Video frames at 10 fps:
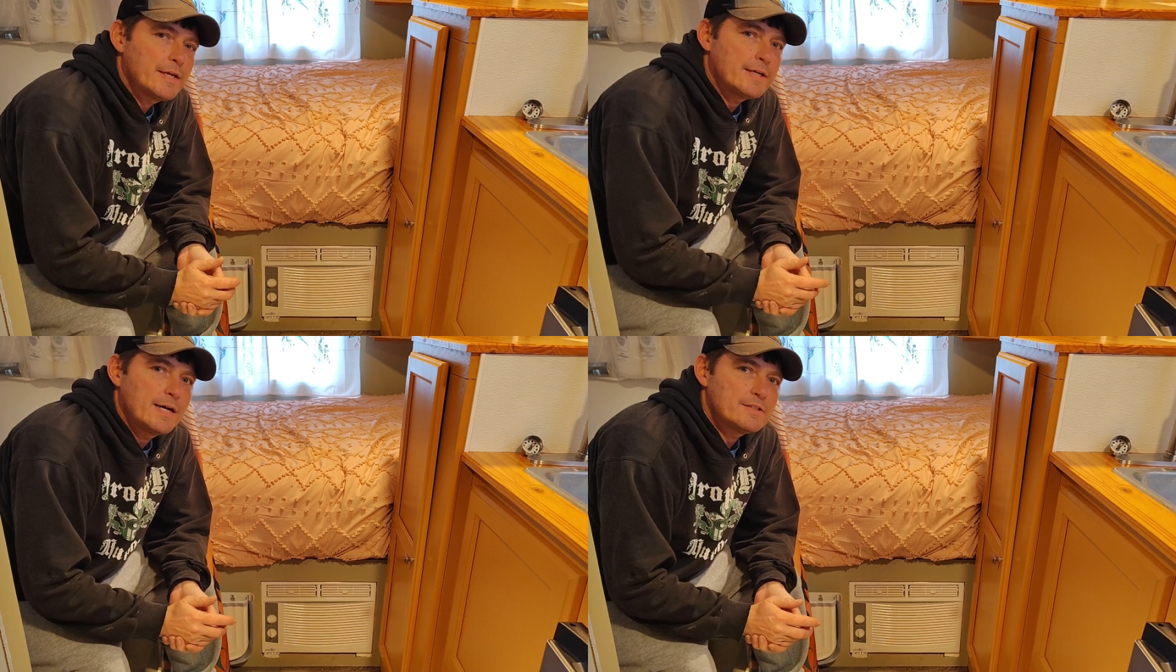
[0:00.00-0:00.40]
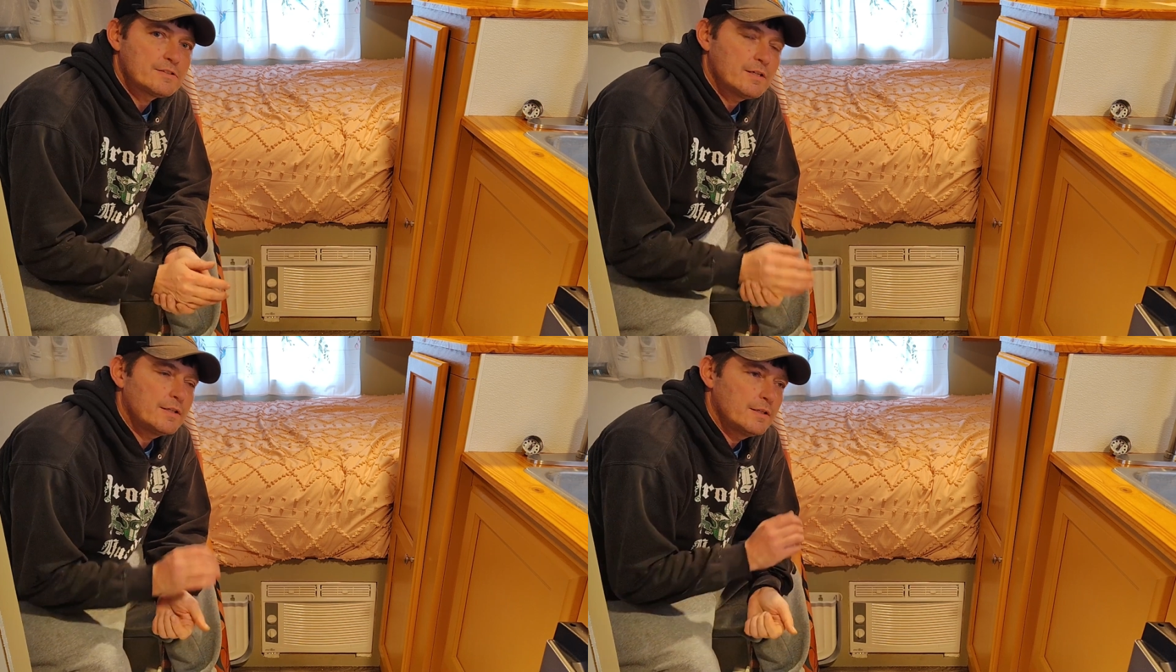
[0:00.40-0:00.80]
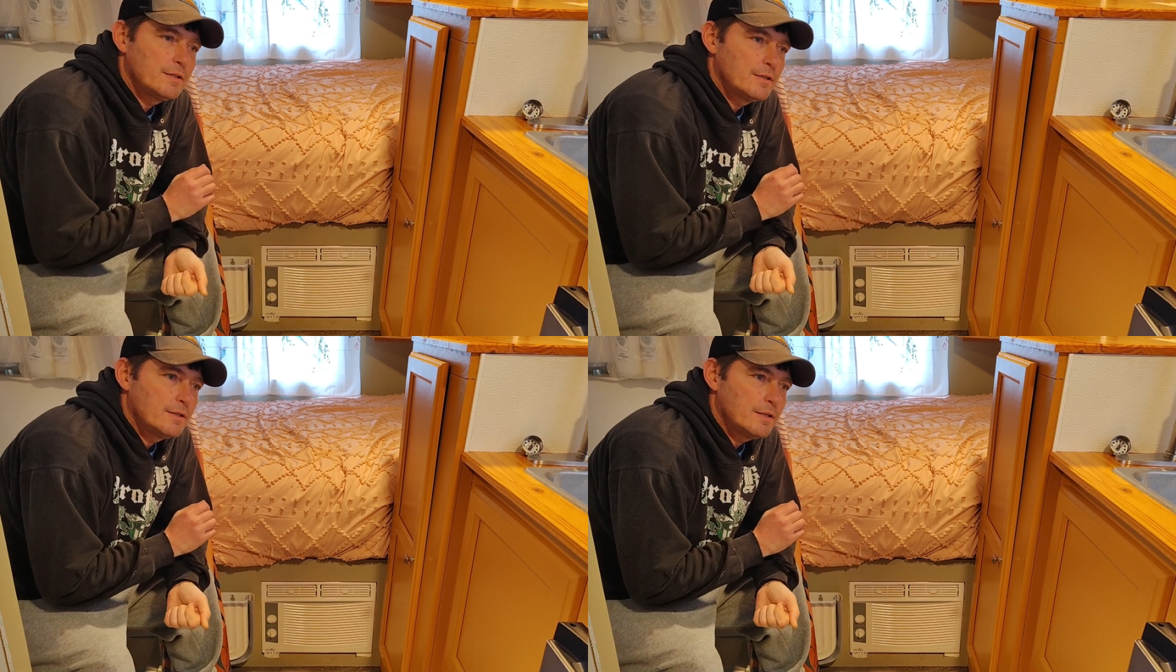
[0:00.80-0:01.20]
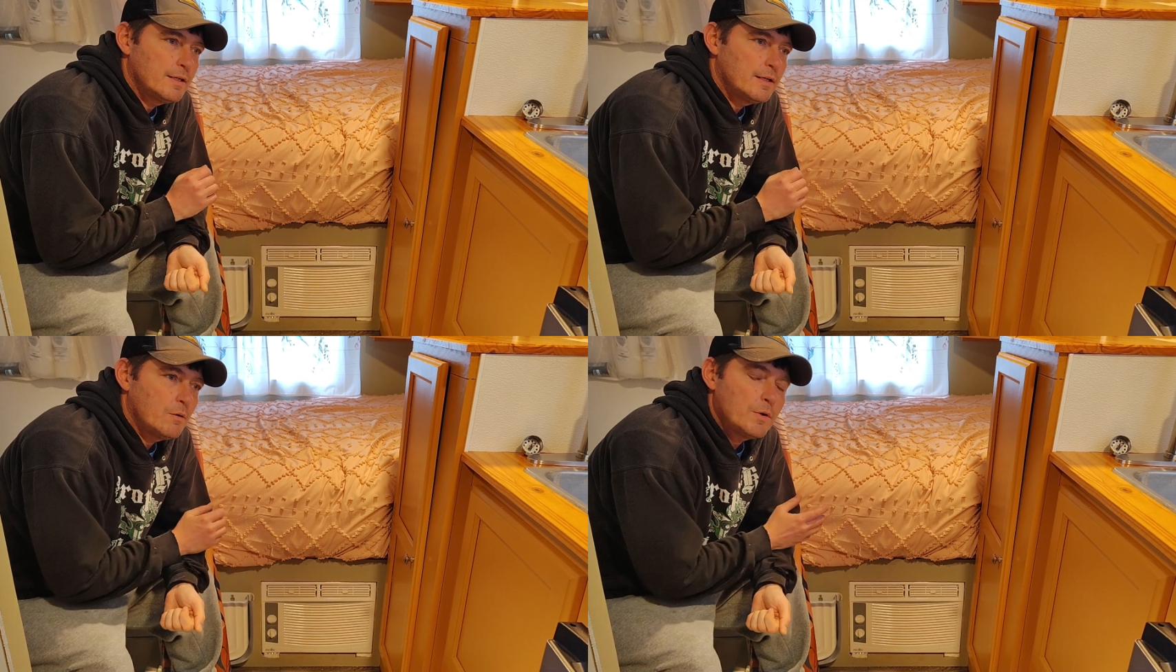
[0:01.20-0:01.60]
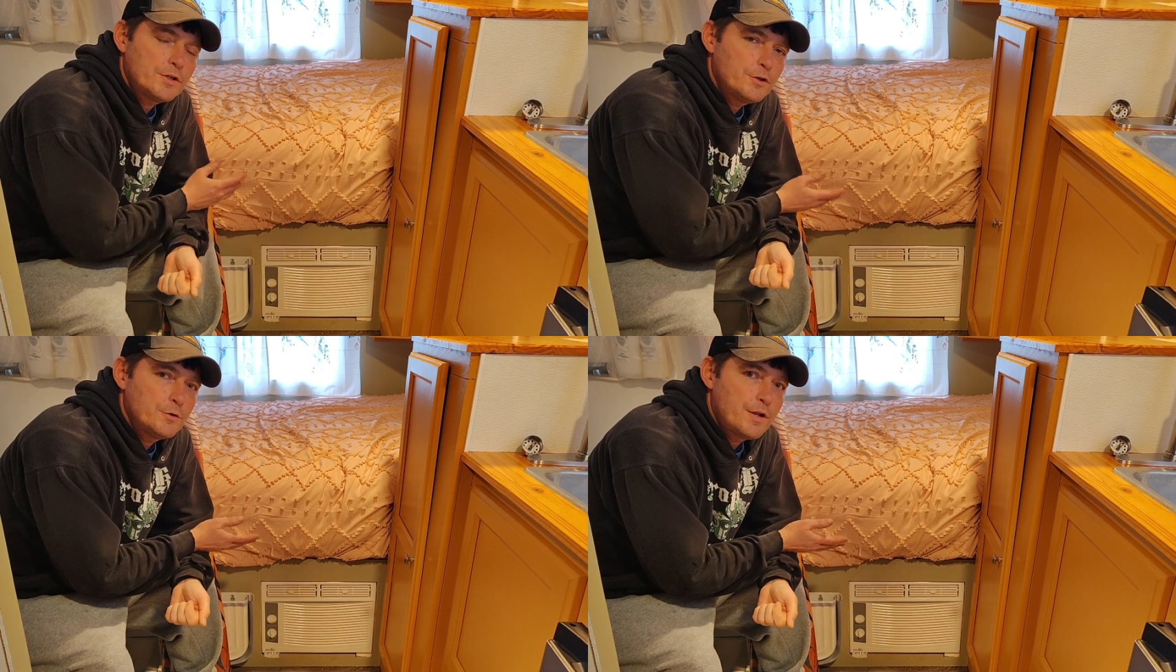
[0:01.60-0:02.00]
Hey guys, I
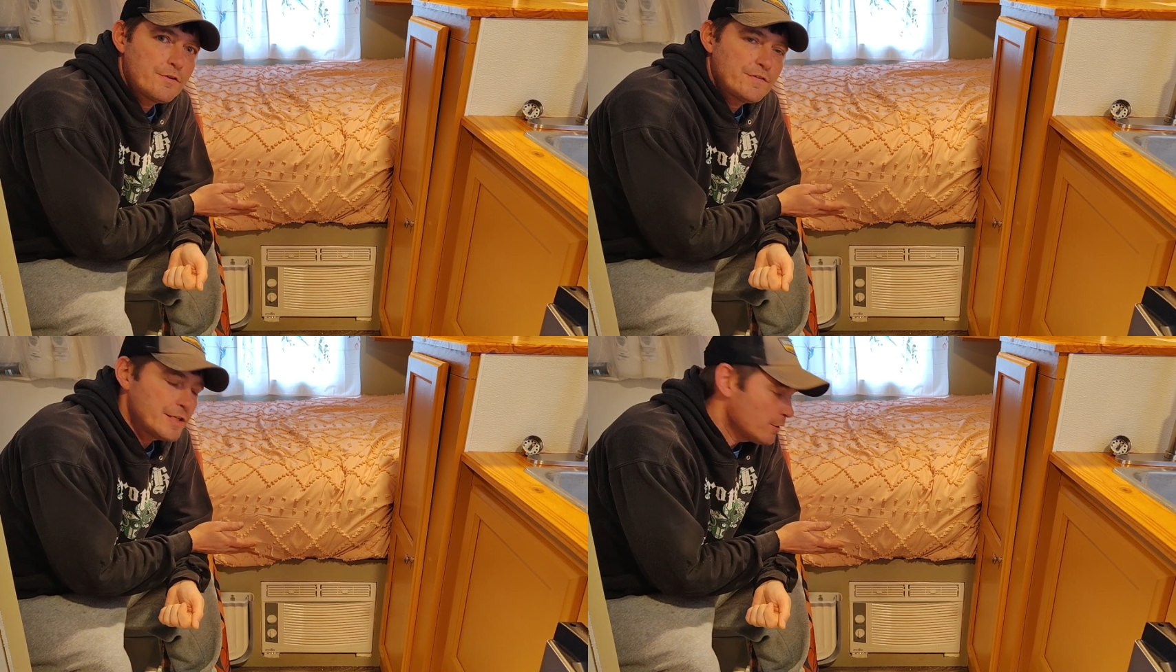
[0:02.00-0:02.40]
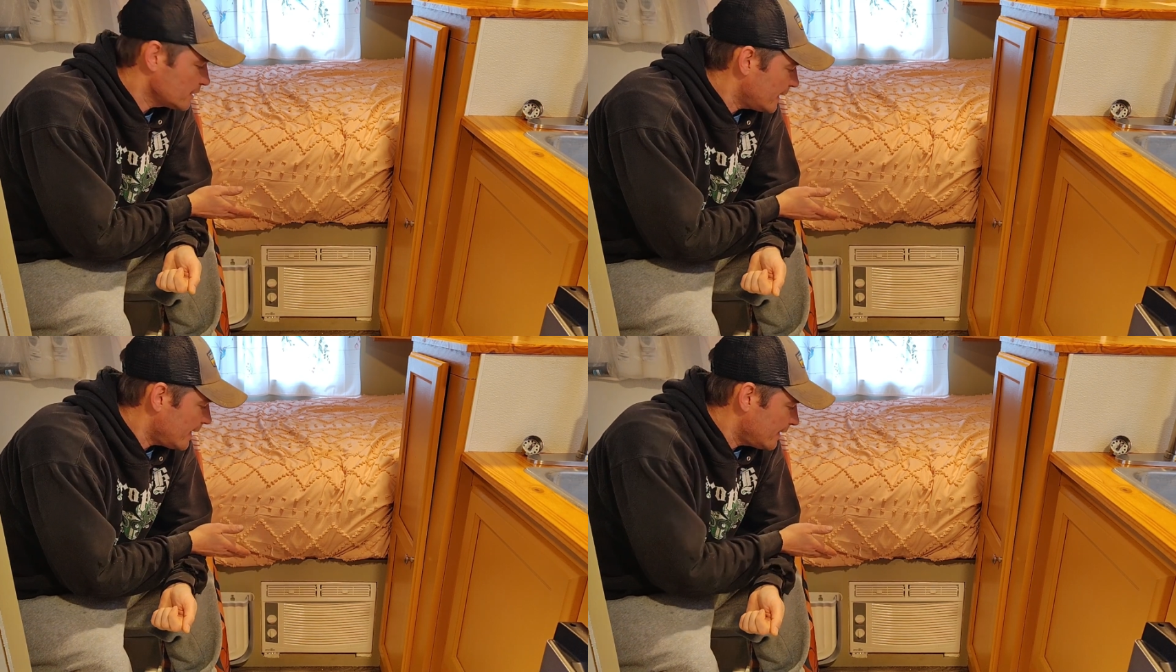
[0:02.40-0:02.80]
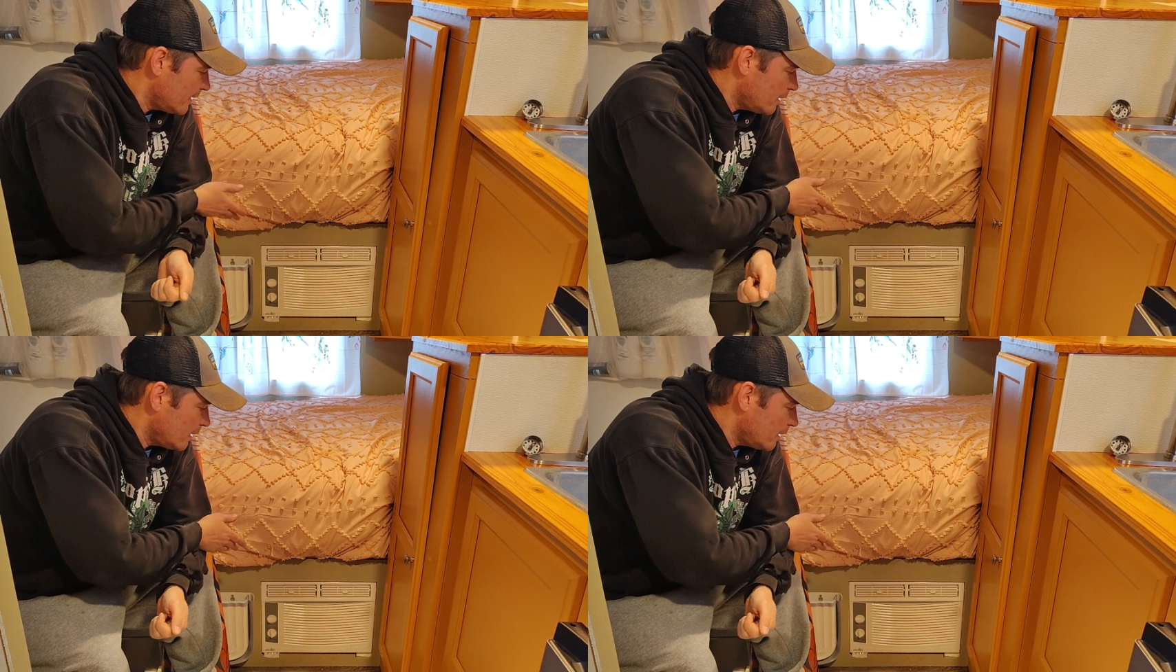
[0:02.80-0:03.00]
wanted to do another video today